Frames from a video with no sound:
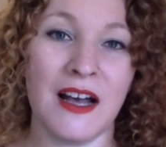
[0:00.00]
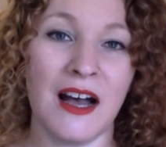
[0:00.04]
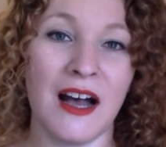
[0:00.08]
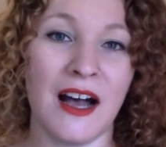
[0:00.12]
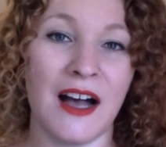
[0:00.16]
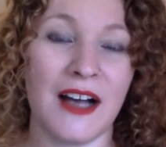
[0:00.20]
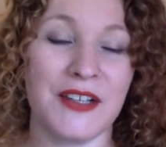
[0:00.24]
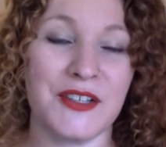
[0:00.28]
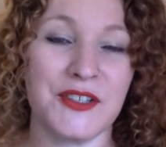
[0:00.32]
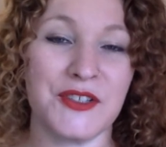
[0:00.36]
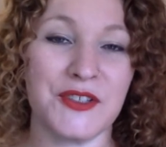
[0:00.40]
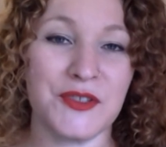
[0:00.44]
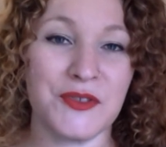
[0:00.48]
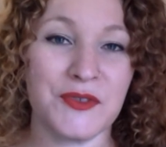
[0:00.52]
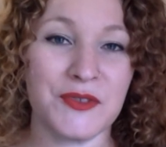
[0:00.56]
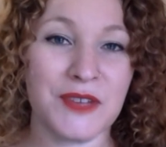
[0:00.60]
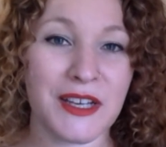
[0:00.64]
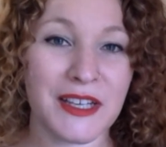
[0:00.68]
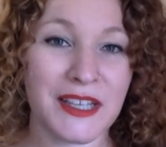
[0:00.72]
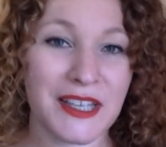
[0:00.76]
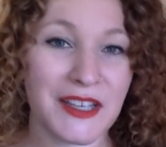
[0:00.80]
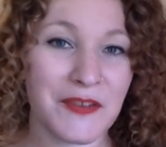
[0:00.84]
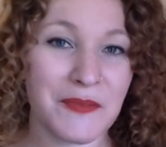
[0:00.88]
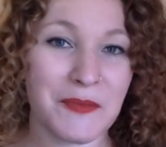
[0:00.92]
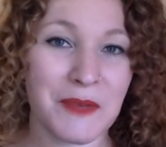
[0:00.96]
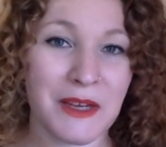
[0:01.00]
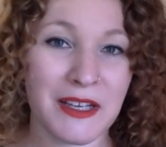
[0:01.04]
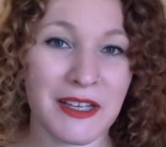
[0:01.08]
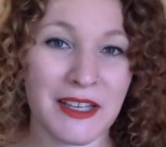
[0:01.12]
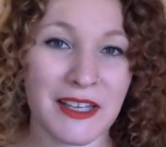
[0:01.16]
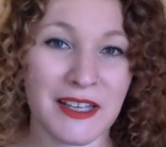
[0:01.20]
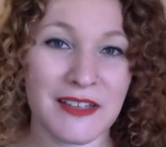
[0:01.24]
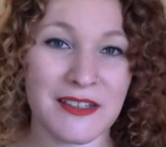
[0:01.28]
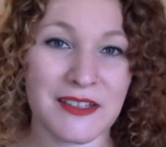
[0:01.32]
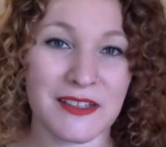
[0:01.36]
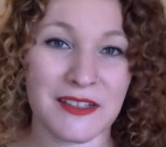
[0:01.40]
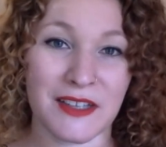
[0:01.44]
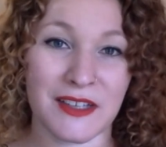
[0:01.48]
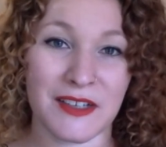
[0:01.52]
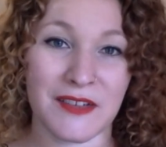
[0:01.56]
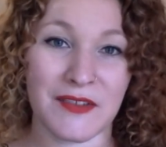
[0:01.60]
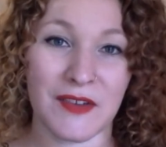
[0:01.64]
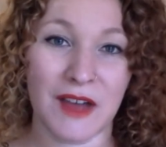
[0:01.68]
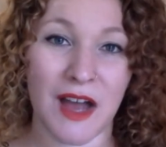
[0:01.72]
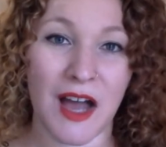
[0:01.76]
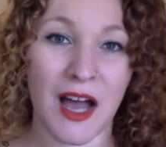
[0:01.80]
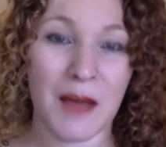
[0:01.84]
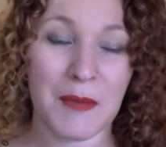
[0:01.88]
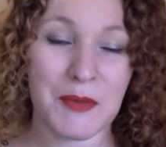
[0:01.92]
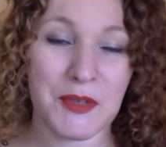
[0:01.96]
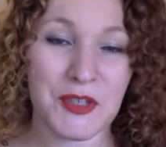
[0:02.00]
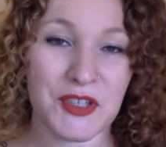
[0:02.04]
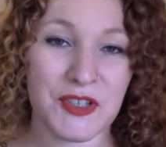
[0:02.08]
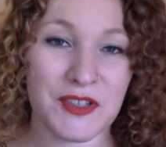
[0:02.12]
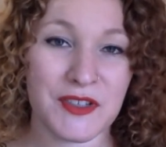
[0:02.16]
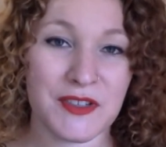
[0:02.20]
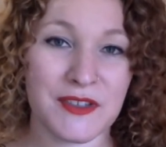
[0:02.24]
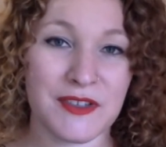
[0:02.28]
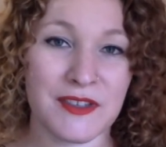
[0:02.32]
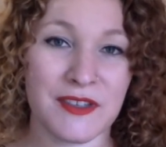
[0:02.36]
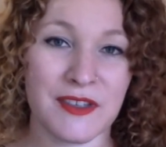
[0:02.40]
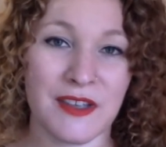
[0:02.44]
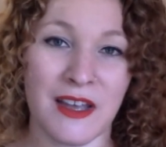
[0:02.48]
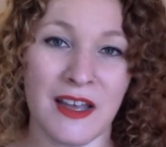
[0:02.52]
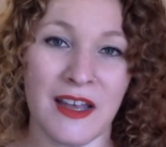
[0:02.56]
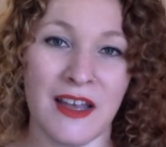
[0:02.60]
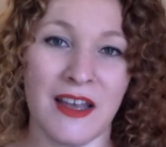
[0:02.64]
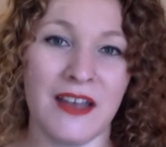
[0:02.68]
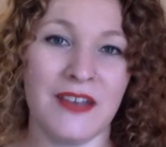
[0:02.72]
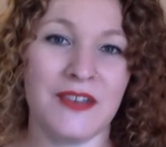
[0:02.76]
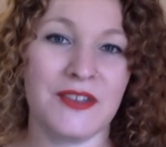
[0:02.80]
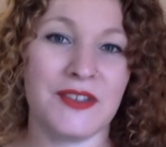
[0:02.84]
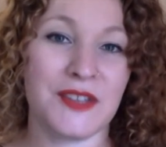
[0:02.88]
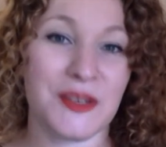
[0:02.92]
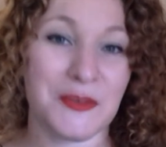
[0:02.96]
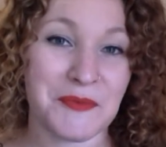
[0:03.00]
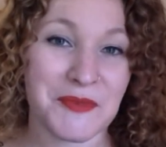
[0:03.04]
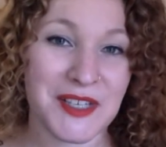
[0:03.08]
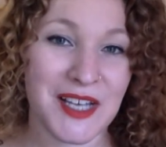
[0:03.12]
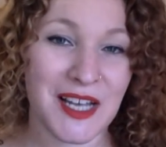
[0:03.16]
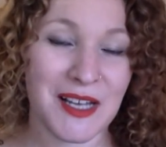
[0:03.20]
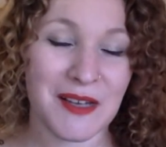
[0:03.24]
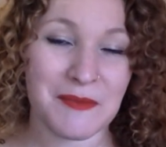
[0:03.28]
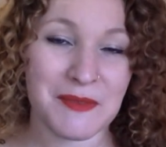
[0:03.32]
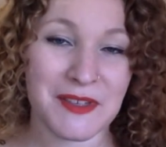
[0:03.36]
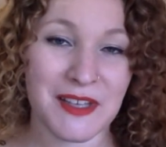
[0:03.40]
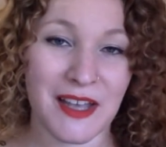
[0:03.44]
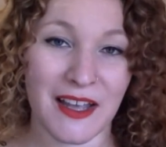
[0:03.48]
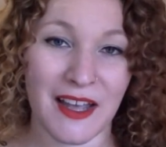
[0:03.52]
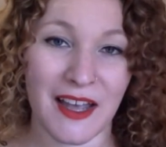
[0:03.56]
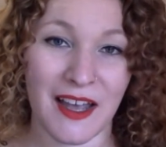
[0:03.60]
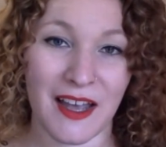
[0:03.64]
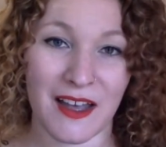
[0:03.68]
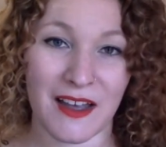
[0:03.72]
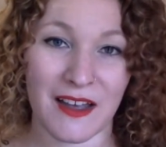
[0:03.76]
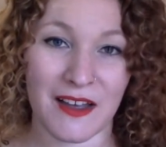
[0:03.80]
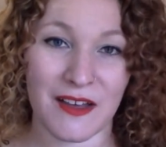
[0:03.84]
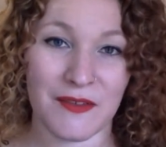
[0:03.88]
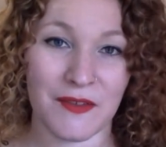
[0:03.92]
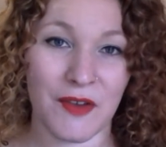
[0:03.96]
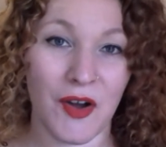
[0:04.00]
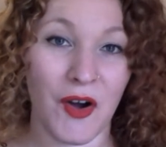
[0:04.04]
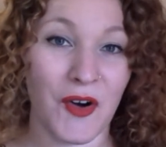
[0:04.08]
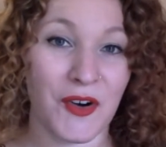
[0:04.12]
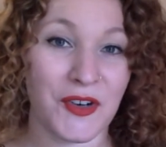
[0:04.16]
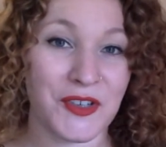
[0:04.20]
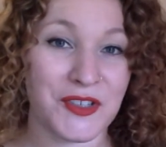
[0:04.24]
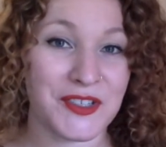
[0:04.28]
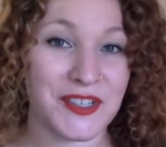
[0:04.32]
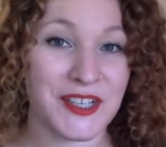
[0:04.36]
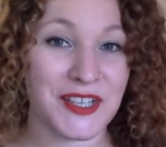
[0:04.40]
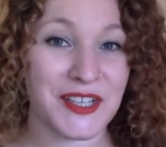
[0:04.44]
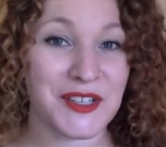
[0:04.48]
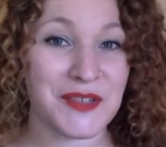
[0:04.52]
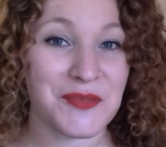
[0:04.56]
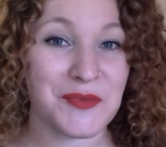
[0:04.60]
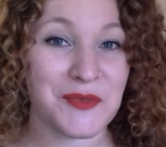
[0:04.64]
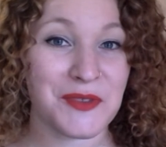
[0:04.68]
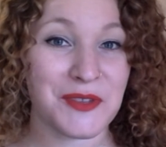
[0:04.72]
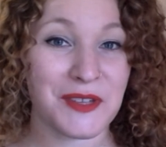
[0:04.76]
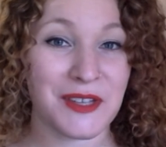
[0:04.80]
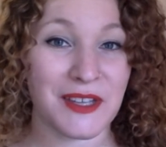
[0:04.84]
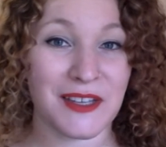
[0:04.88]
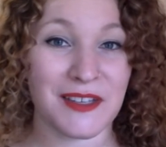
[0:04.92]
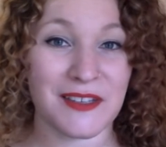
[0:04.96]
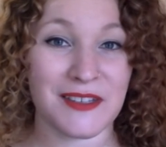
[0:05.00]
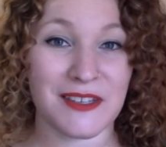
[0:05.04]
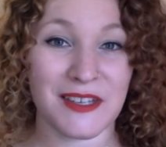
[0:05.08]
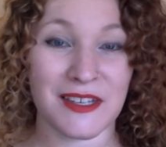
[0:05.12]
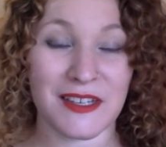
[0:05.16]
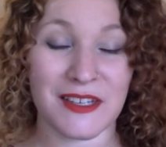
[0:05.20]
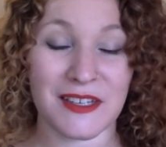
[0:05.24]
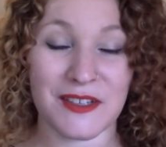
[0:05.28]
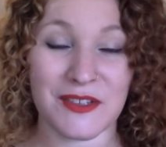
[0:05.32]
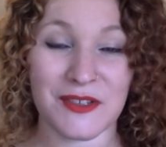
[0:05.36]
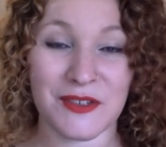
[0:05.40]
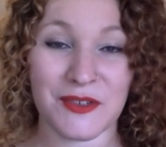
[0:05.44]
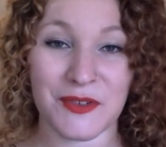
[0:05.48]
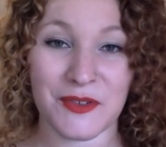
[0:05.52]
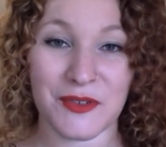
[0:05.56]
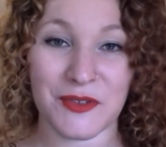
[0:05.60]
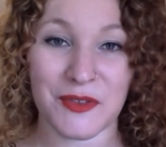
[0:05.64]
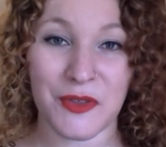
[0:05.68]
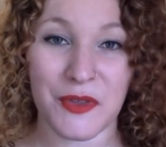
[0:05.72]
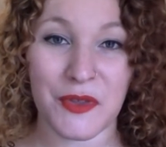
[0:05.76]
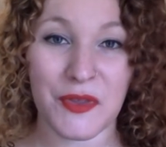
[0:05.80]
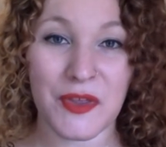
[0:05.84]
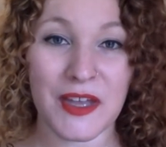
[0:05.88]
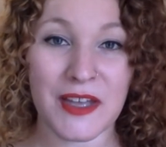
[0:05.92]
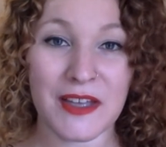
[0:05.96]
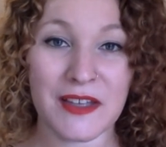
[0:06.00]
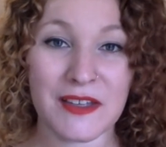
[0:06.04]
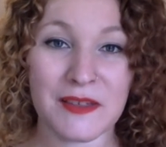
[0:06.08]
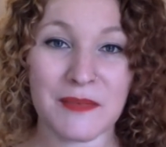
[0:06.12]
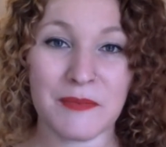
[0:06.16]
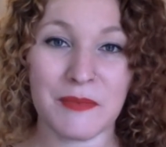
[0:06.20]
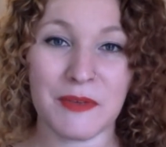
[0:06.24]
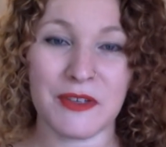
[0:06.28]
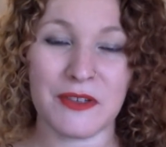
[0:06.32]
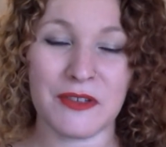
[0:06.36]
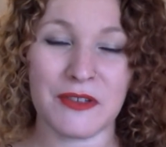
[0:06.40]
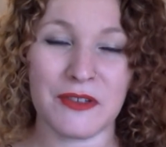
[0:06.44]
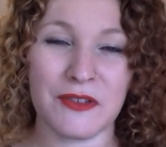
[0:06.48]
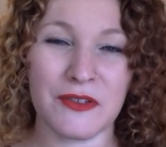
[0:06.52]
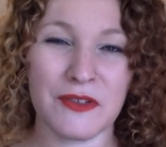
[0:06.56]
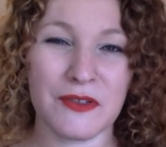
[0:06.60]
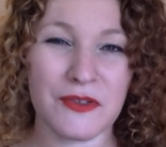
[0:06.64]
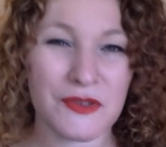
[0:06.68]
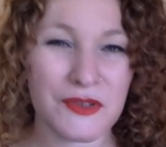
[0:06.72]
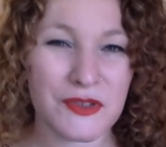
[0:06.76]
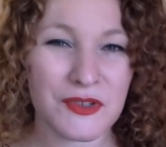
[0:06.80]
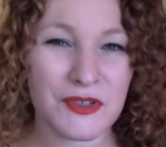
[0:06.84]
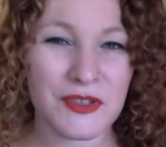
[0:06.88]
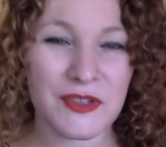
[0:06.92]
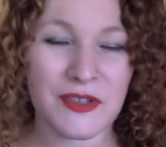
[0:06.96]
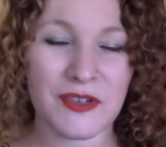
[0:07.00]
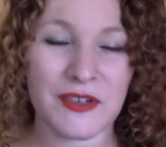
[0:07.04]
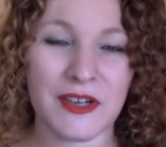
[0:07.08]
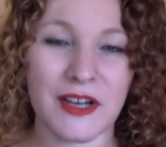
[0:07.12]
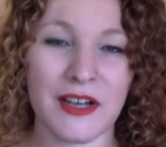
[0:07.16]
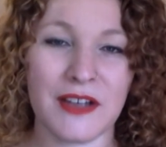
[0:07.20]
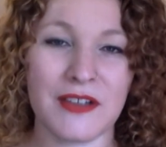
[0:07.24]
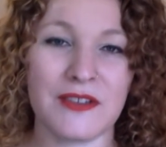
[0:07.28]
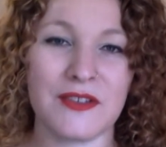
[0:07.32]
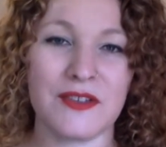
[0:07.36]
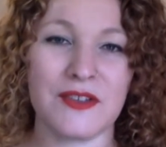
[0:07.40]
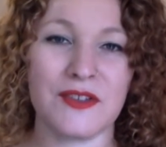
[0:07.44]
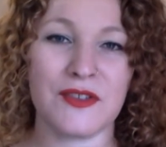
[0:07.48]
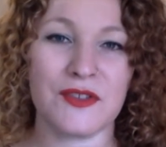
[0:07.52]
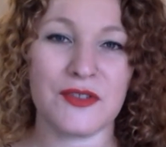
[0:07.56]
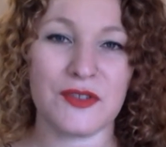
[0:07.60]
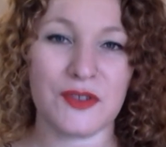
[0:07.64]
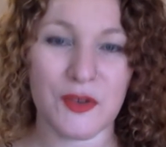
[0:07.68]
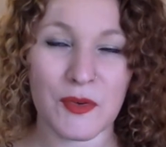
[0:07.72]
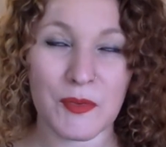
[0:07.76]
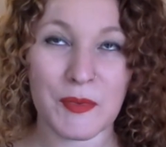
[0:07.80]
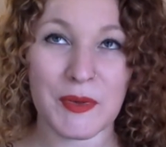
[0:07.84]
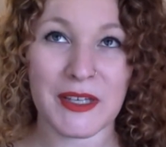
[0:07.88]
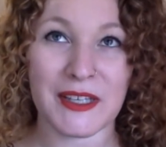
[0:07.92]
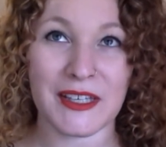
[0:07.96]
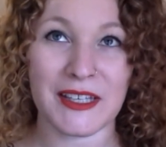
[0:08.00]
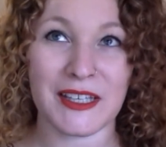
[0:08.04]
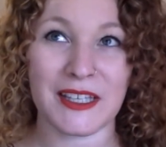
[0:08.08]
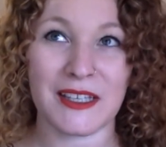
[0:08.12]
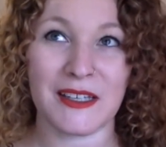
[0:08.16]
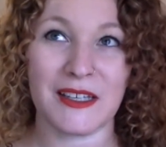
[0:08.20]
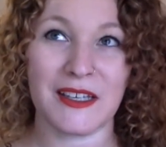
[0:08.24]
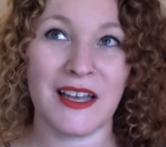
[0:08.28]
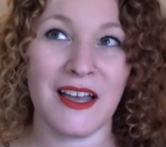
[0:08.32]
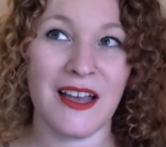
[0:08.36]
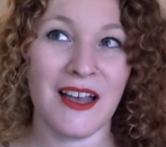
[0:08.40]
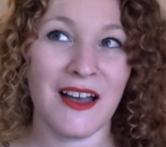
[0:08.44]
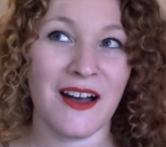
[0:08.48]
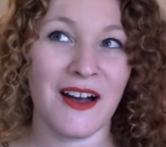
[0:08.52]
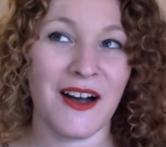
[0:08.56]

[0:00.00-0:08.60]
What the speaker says: I do not give my kids a lot of options. Sometimes I have hard days with the kids eating certain things, but usually they're not so picky.